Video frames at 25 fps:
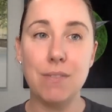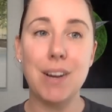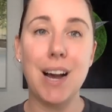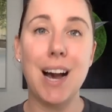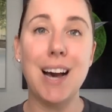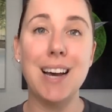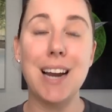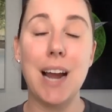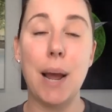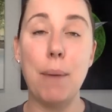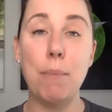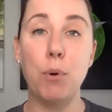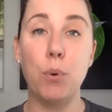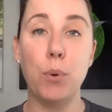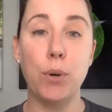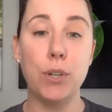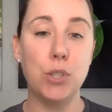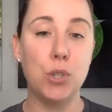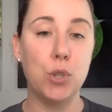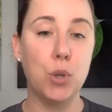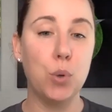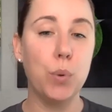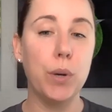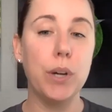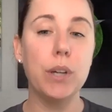I've got. I'm going
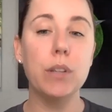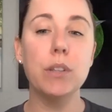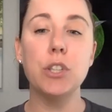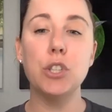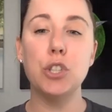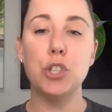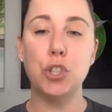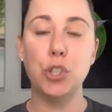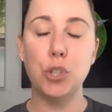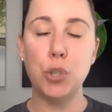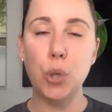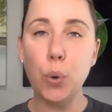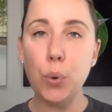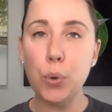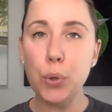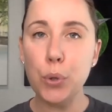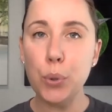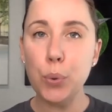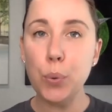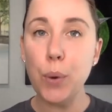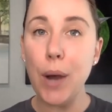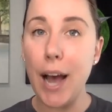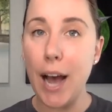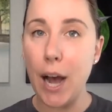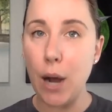to quickly show
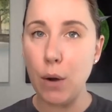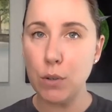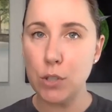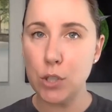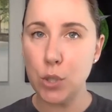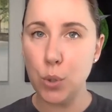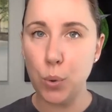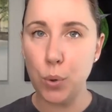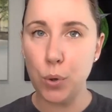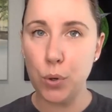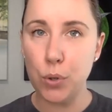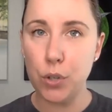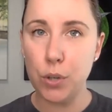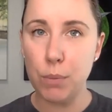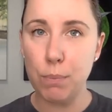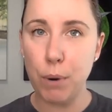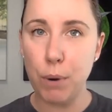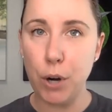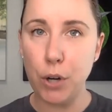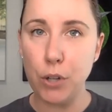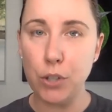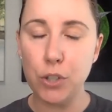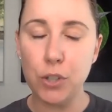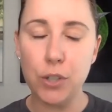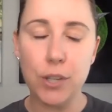you how to order a
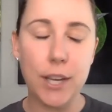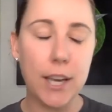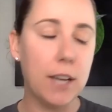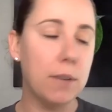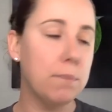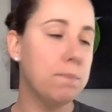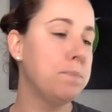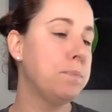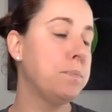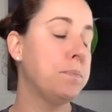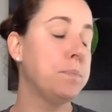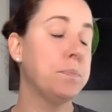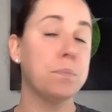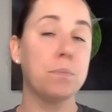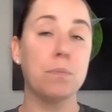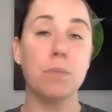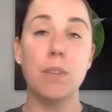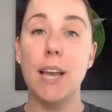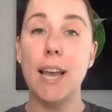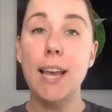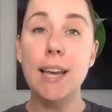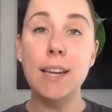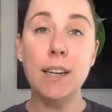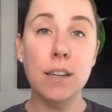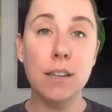partner kit
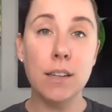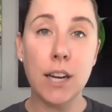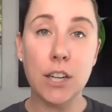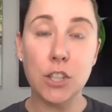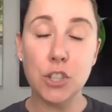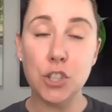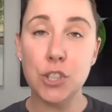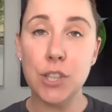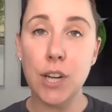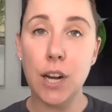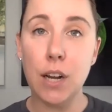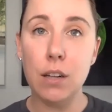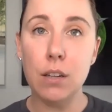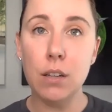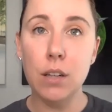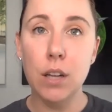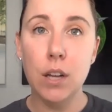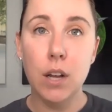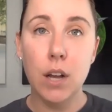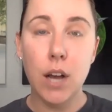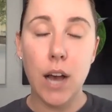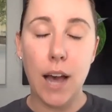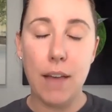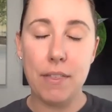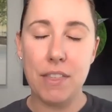in a nutshell,
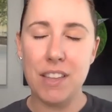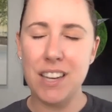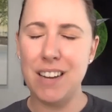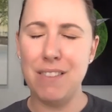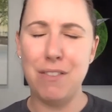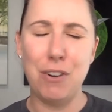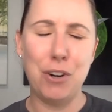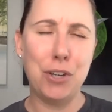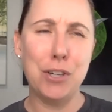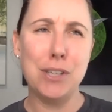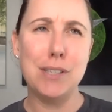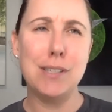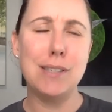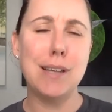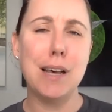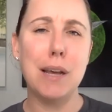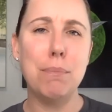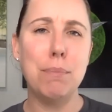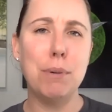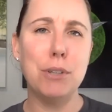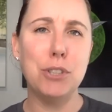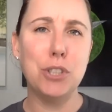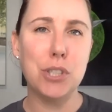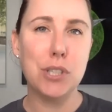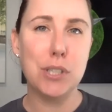I think I've already said,
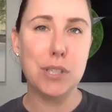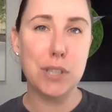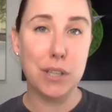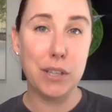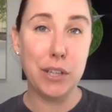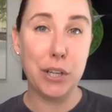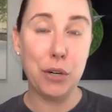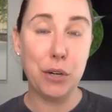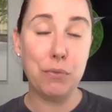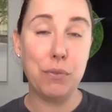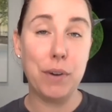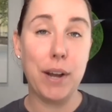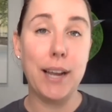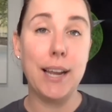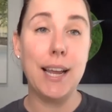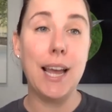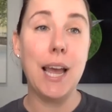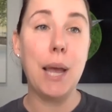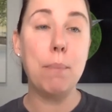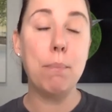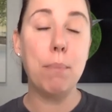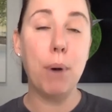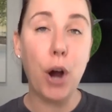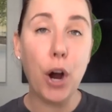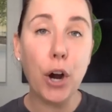but just to clarify,
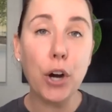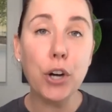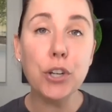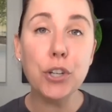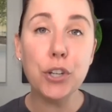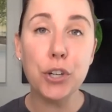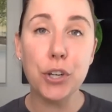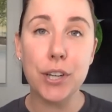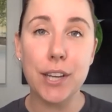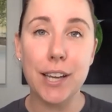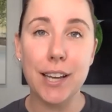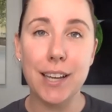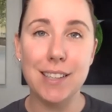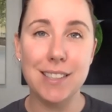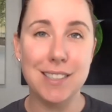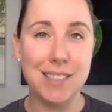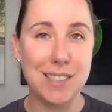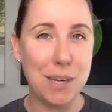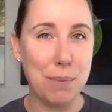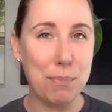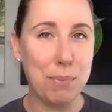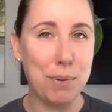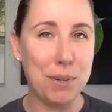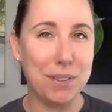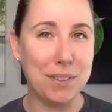a partner kit
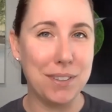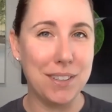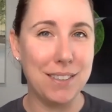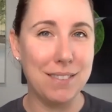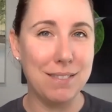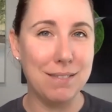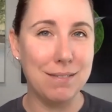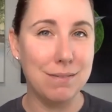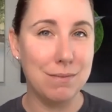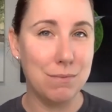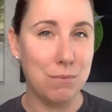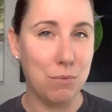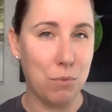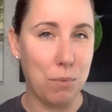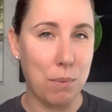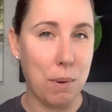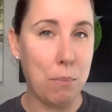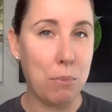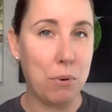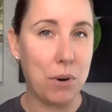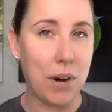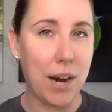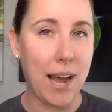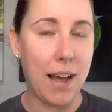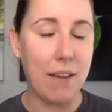typically,
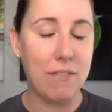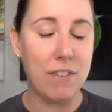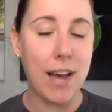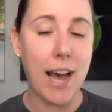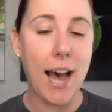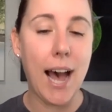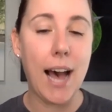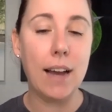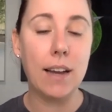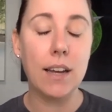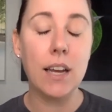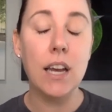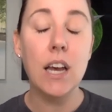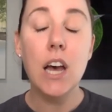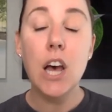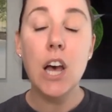remember I have a hack,